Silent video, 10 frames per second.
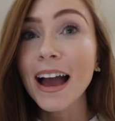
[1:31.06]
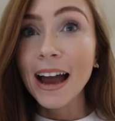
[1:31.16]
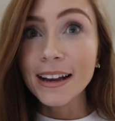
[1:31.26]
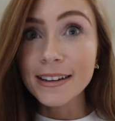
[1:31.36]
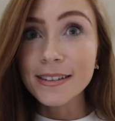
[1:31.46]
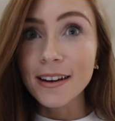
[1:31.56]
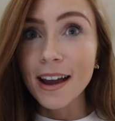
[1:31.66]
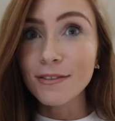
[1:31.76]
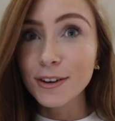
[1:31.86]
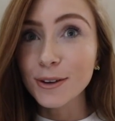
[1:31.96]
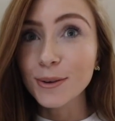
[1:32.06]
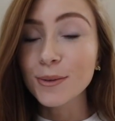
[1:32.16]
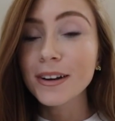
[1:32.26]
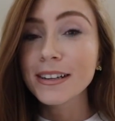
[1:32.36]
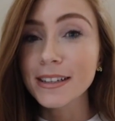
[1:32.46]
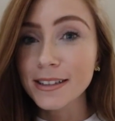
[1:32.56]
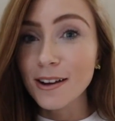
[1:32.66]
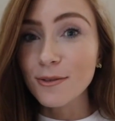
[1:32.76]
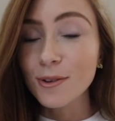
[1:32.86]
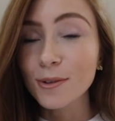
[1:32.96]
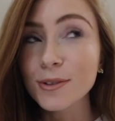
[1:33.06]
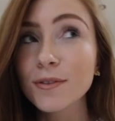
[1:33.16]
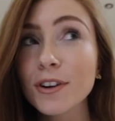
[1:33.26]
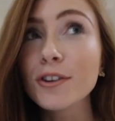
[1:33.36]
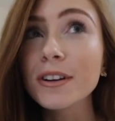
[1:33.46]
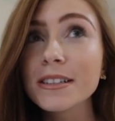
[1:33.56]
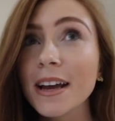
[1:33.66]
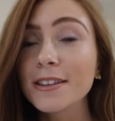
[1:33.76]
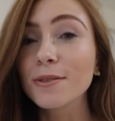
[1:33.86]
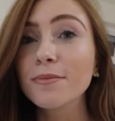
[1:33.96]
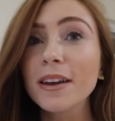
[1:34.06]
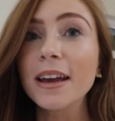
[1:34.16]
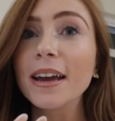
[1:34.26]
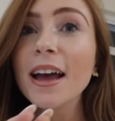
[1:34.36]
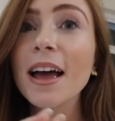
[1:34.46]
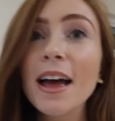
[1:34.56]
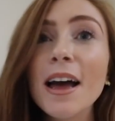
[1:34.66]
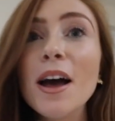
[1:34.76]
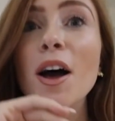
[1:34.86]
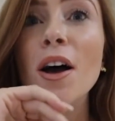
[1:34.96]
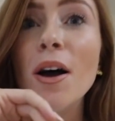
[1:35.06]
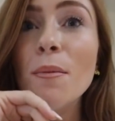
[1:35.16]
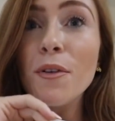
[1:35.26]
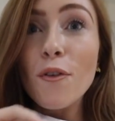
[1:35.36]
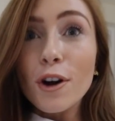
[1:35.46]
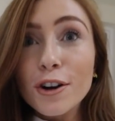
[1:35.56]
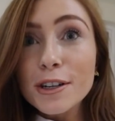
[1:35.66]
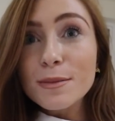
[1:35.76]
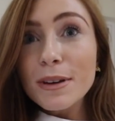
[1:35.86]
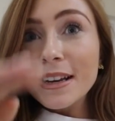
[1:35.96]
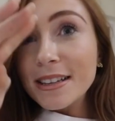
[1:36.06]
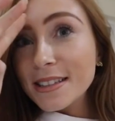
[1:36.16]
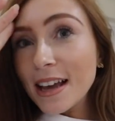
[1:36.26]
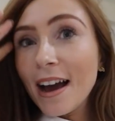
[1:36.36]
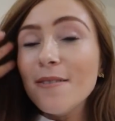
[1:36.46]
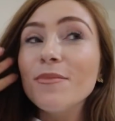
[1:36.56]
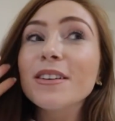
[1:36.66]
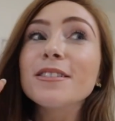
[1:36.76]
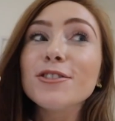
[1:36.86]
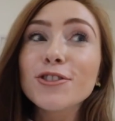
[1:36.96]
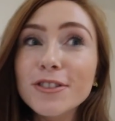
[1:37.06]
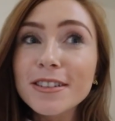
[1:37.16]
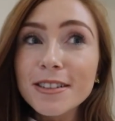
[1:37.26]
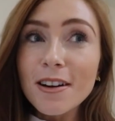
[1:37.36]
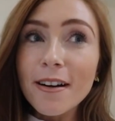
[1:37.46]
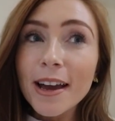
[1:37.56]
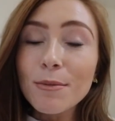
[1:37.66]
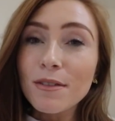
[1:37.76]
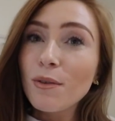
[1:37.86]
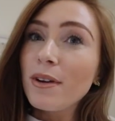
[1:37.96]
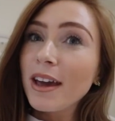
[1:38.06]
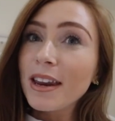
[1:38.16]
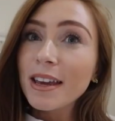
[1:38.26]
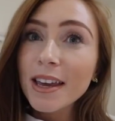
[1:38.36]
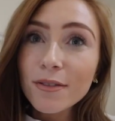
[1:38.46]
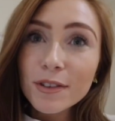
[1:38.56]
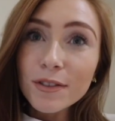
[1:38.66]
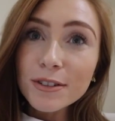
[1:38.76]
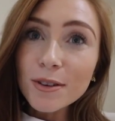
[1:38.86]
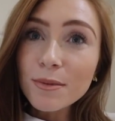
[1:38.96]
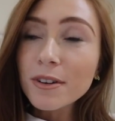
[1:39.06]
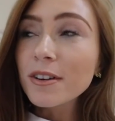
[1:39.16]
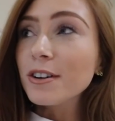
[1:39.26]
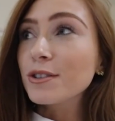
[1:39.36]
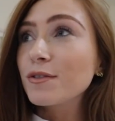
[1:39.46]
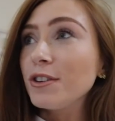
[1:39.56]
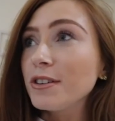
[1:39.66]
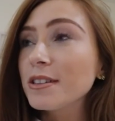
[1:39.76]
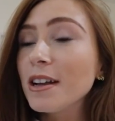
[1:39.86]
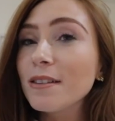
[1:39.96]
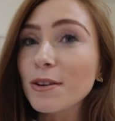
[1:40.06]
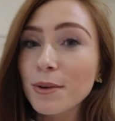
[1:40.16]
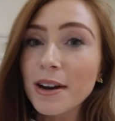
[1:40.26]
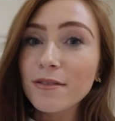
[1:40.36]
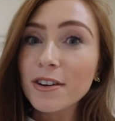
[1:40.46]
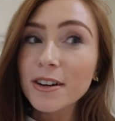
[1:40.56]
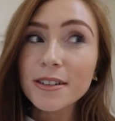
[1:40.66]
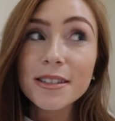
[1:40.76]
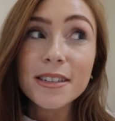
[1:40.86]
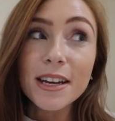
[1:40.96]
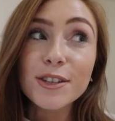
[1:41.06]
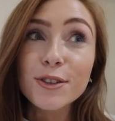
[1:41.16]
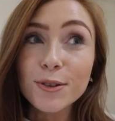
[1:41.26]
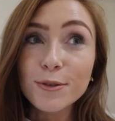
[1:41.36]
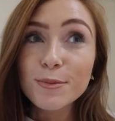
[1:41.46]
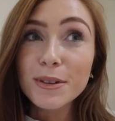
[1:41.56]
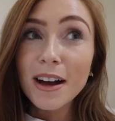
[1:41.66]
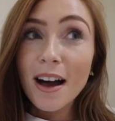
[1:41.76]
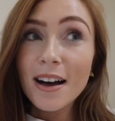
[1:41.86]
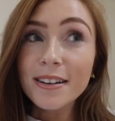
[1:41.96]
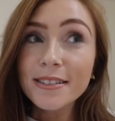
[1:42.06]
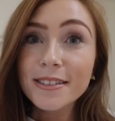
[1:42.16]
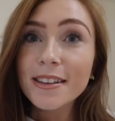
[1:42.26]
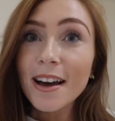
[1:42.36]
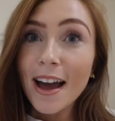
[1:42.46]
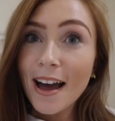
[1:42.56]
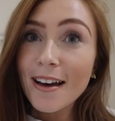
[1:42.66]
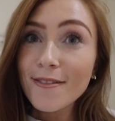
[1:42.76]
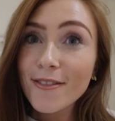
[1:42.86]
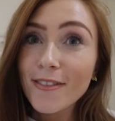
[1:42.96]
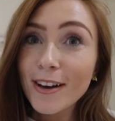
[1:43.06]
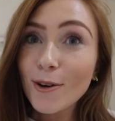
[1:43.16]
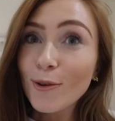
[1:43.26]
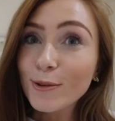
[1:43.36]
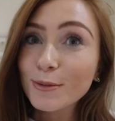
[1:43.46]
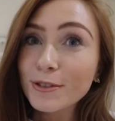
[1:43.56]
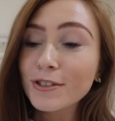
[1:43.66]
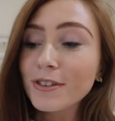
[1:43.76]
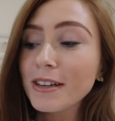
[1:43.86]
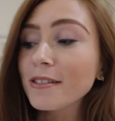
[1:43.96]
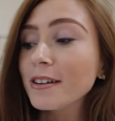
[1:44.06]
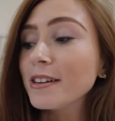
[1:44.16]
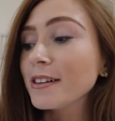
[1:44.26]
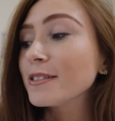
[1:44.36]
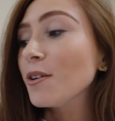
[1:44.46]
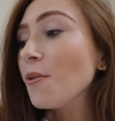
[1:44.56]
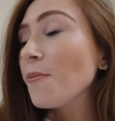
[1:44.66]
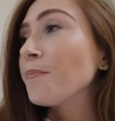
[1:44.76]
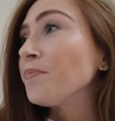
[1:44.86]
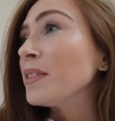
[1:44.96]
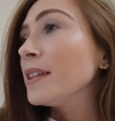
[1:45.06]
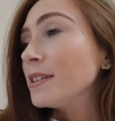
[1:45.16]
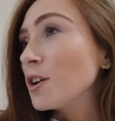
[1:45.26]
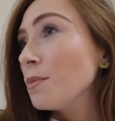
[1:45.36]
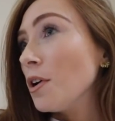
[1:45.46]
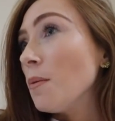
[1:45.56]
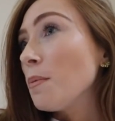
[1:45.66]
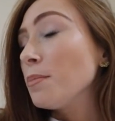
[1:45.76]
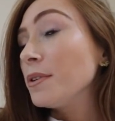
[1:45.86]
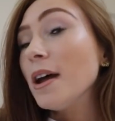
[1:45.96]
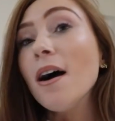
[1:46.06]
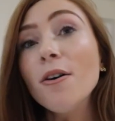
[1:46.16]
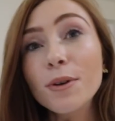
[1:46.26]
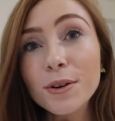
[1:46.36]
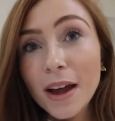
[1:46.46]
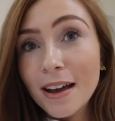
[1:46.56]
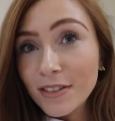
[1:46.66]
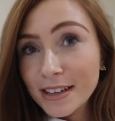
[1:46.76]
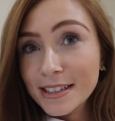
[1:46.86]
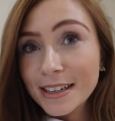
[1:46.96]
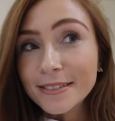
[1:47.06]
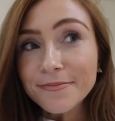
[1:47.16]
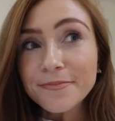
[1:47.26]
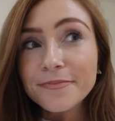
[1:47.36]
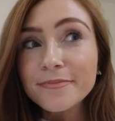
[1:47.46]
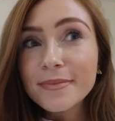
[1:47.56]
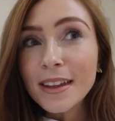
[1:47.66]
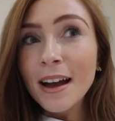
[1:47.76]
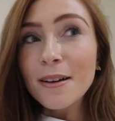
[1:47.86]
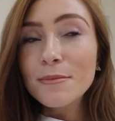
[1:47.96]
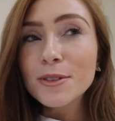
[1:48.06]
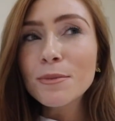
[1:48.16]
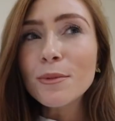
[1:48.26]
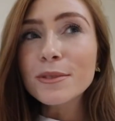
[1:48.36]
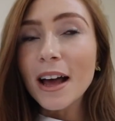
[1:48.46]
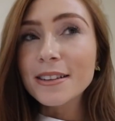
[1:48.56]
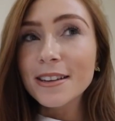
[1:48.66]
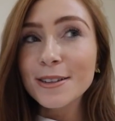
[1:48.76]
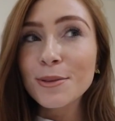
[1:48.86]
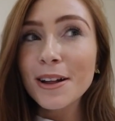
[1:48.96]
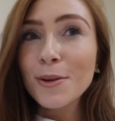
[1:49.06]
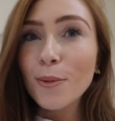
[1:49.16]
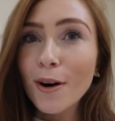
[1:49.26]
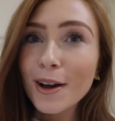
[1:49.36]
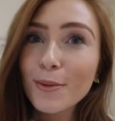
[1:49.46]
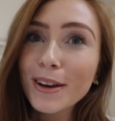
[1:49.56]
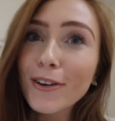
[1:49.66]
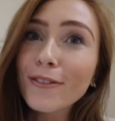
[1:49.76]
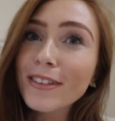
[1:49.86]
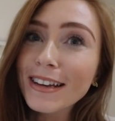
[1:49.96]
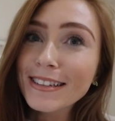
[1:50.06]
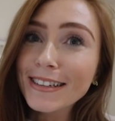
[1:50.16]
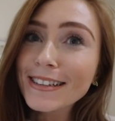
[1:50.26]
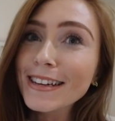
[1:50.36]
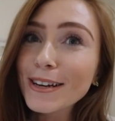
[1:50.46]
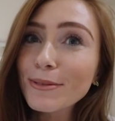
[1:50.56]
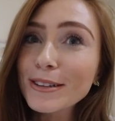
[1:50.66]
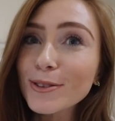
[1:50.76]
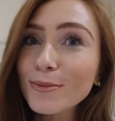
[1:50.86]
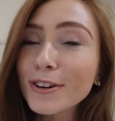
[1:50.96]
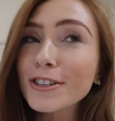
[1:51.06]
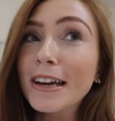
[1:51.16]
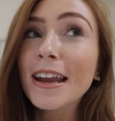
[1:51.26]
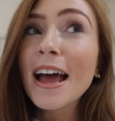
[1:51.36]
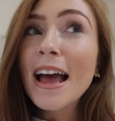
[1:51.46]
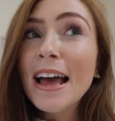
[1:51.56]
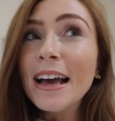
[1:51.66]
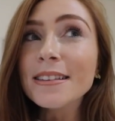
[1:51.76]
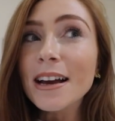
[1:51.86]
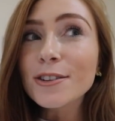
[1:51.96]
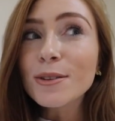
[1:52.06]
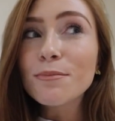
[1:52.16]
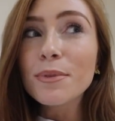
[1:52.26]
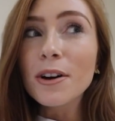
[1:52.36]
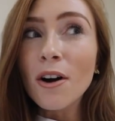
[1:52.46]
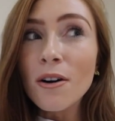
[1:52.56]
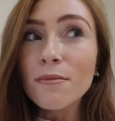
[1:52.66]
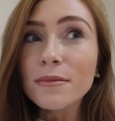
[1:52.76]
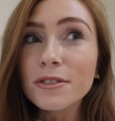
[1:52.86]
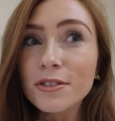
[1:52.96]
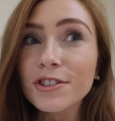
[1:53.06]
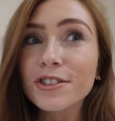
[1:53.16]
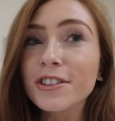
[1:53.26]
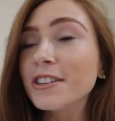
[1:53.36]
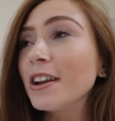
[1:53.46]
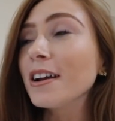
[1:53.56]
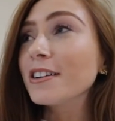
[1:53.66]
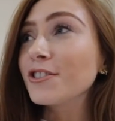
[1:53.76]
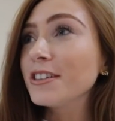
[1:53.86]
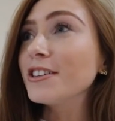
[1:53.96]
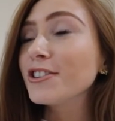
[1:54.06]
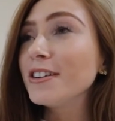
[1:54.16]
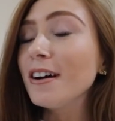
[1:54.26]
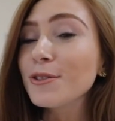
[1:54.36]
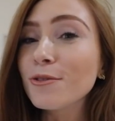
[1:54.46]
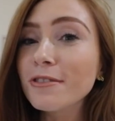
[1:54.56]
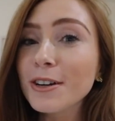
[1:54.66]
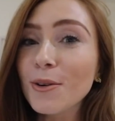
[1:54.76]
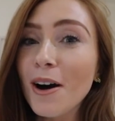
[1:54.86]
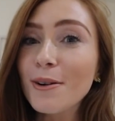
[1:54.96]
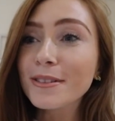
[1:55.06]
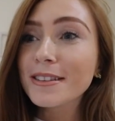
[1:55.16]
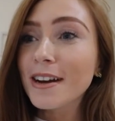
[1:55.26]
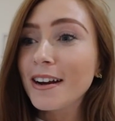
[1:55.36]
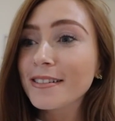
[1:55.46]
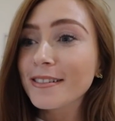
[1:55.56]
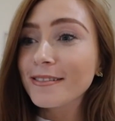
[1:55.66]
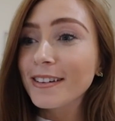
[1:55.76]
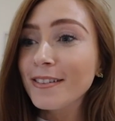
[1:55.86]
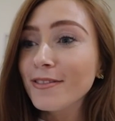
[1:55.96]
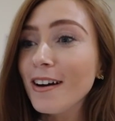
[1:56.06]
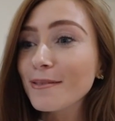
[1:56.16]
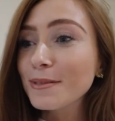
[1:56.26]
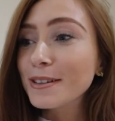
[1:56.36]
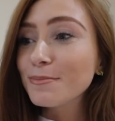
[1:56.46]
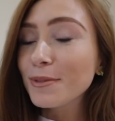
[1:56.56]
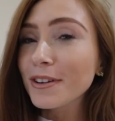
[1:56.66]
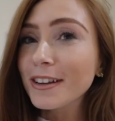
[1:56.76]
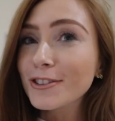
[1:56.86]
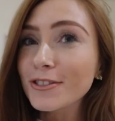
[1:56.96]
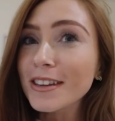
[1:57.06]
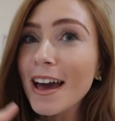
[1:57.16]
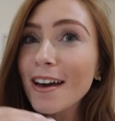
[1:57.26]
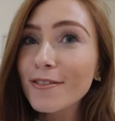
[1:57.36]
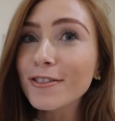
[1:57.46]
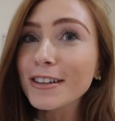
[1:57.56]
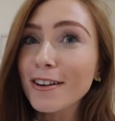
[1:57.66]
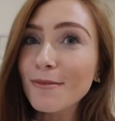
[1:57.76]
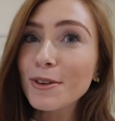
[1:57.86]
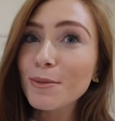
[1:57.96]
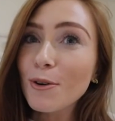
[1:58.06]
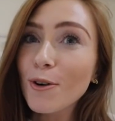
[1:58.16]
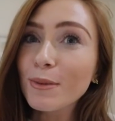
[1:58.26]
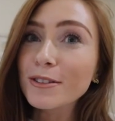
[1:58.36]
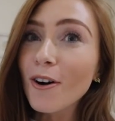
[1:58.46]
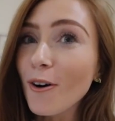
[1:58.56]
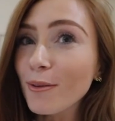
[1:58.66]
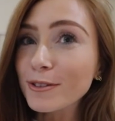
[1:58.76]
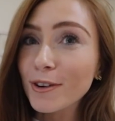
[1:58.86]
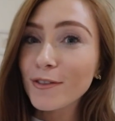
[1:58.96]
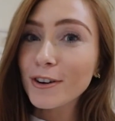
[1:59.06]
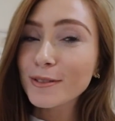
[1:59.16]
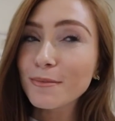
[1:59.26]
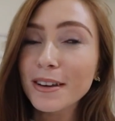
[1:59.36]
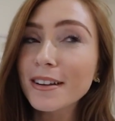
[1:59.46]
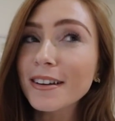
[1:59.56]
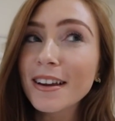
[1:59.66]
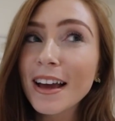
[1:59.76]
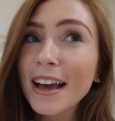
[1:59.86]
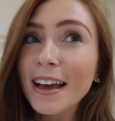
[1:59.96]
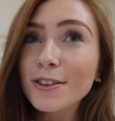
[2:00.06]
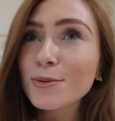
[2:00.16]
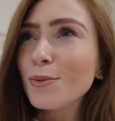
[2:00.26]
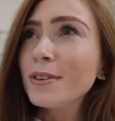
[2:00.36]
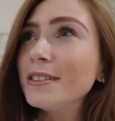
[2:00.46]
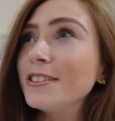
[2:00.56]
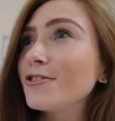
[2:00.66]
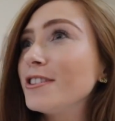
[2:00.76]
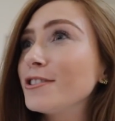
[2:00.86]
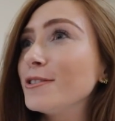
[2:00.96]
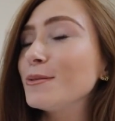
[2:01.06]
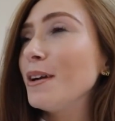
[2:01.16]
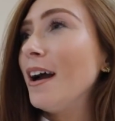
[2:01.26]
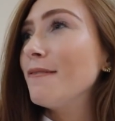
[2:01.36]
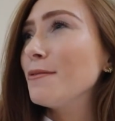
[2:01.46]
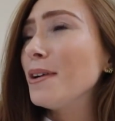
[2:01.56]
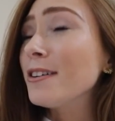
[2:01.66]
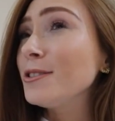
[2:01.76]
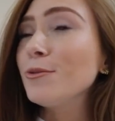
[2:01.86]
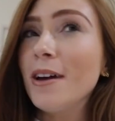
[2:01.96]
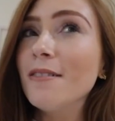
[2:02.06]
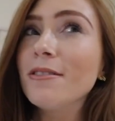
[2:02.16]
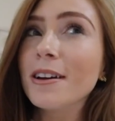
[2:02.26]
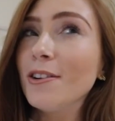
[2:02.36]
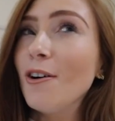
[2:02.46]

And I have a new discount code. So if you're looking to get something before Christmas, this is just in time, or if you want to get a gift for someone or just for yourself or whatever, stay tuned because I have a code, which is really exciting. So that's coming up, but now we're going to have Indian. Someone was asking why we love the Indian takeaway so much, and it's actually become such a tradition. I don't really know how it started in Vlogmas, but it just, every time we come home, it's always our first meal. It's just one of these traditions we have, and we actually don't have like an